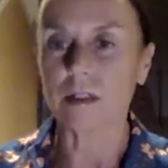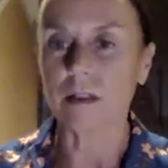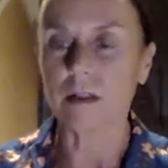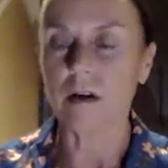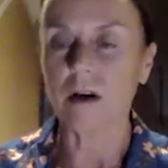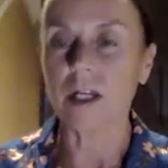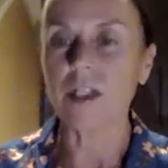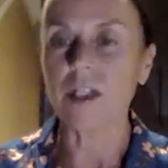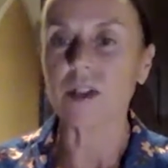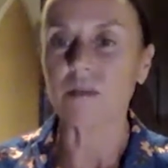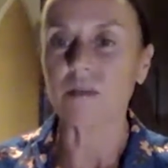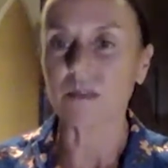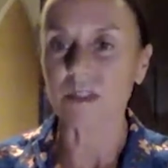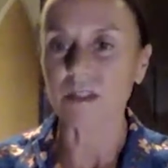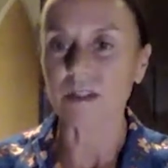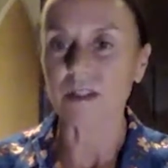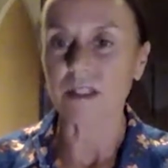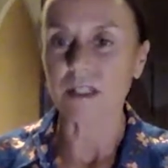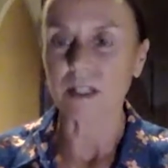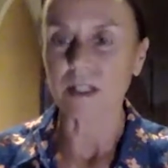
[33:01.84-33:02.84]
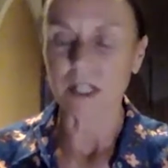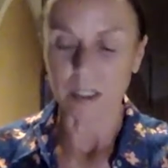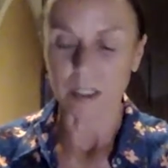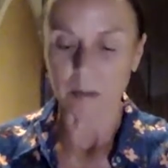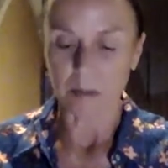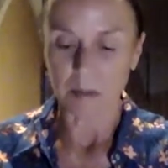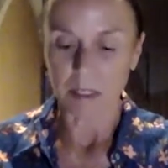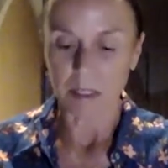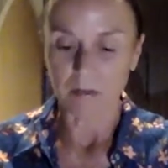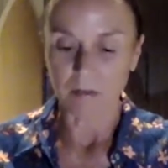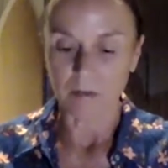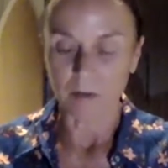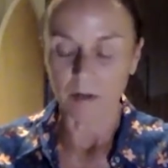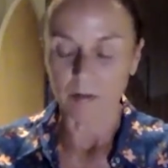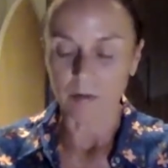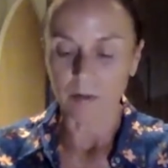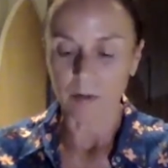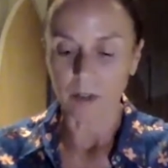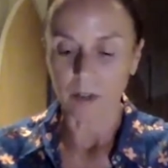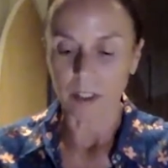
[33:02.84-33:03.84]
items, it's only going to be better for
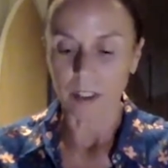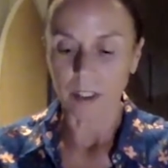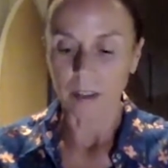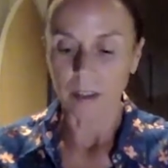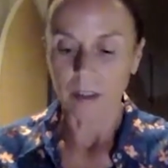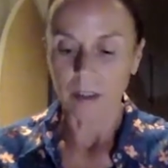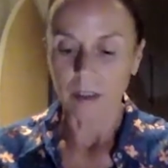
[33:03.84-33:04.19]
everybody.